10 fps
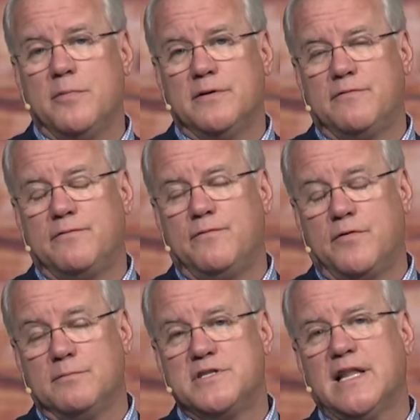but
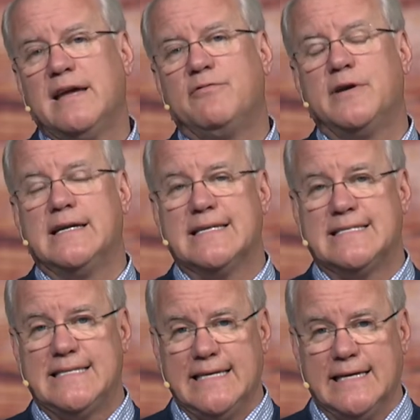from slavery to
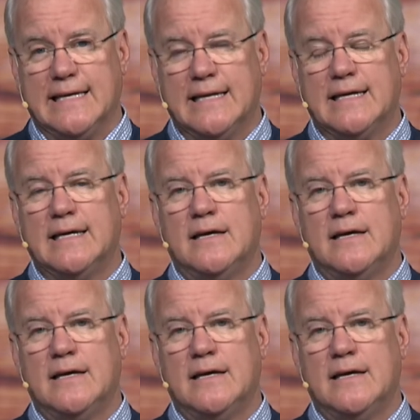sin